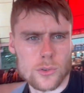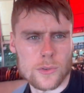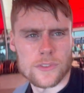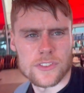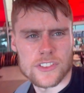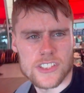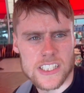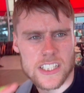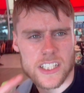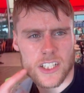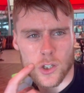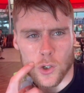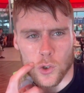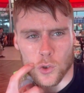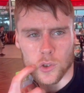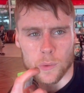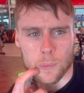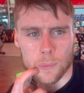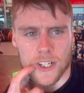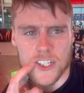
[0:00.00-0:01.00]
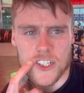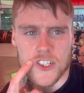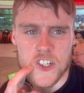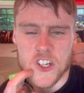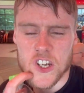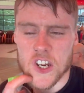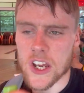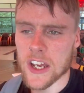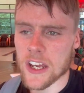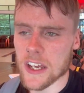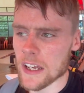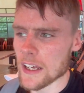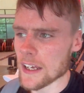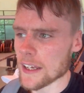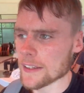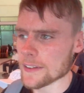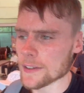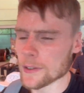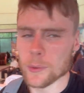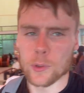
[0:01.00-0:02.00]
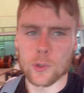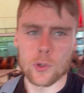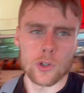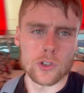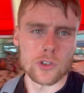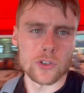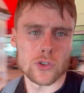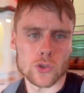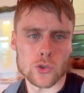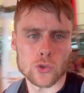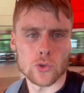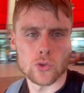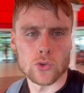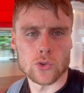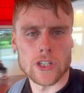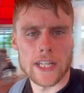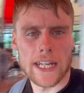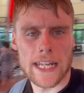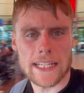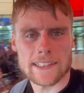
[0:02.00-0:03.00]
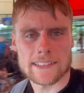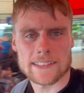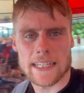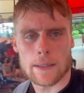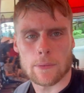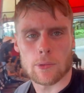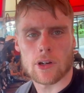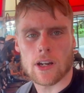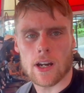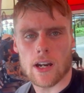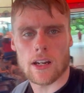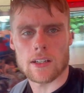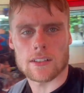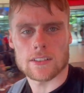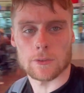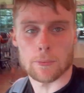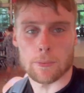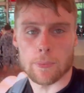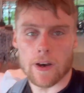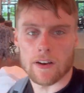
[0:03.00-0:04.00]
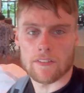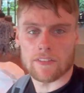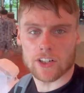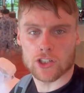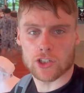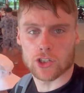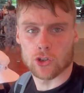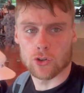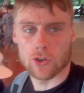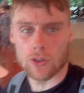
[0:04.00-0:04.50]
we've seen the Golden Bridge. Now we're going to the next cable car. A bit of a queue,